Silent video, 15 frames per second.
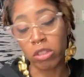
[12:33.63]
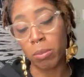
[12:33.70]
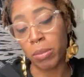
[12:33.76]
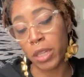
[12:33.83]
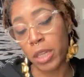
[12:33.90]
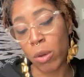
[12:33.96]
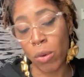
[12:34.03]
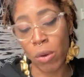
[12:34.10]
to
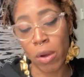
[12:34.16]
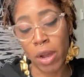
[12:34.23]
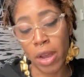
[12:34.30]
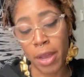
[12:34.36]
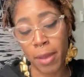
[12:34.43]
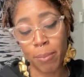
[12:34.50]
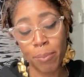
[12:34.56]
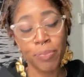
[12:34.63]
be
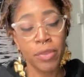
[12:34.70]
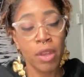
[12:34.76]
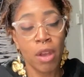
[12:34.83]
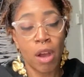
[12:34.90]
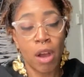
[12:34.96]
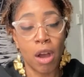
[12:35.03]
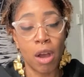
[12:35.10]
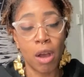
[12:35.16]
on,
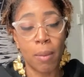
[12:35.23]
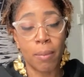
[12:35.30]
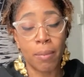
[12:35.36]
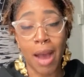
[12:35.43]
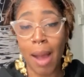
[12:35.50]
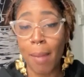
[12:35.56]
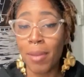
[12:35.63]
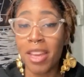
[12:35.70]

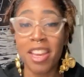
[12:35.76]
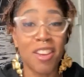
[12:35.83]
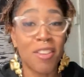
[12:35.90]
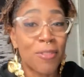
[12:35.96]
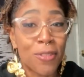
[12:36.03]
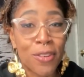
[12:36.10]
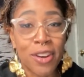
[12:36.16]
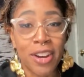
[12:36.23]
I'm here
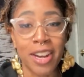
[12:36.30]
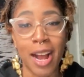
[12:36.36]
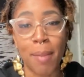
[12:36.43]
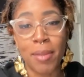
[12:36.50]
for it.